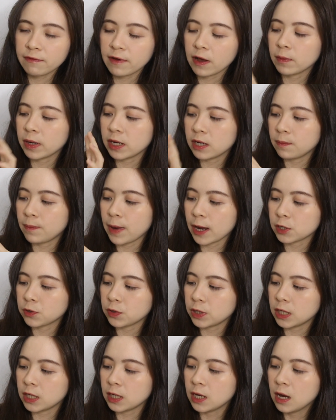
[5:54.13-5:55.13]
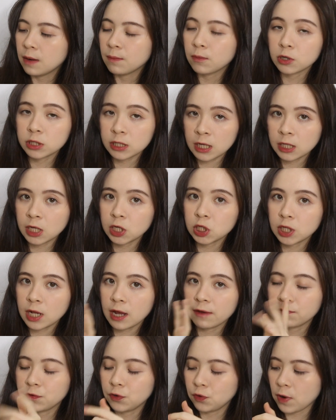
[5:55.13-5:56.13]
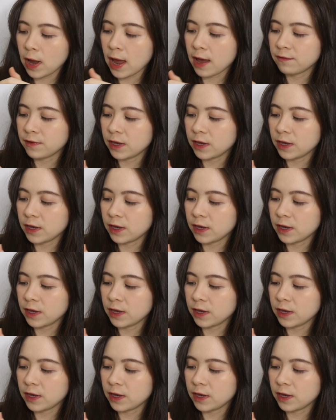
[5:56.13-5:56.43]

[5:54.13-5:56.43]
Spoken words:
how many battery percentage left you have